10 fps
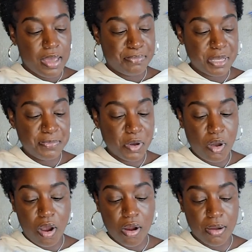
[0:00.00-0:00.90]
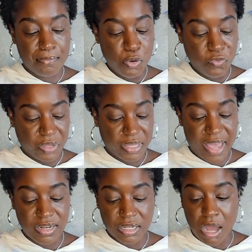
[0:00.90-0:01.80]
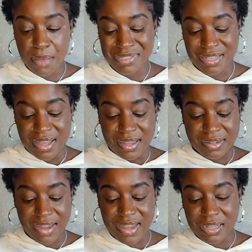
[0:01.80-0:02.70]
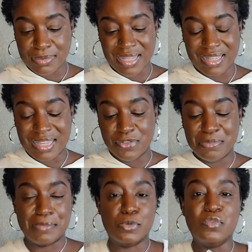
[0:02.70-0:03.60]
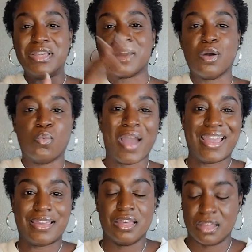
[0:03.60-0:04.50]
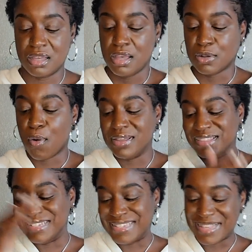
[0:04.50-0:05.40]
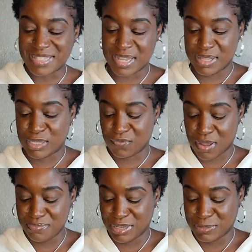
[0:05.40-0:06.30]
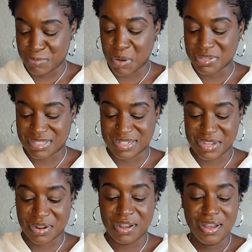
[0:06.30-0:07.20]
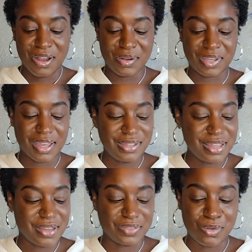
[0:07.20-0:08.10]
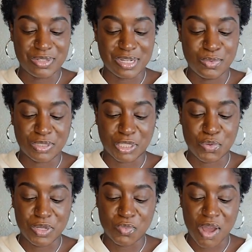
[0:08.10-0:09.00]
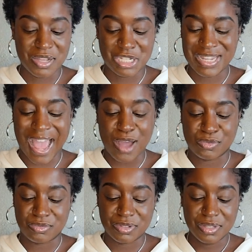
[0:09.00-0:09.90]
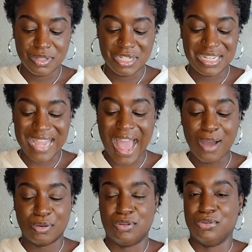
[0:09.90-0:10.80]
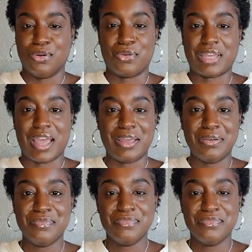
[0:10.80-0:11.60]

People are moving. 8 of Cups, 9 of Cups. They could even be moving away, going the distance from this person here. Okay, yeah, they were dealing with the Queen of Wands. She out. Okay.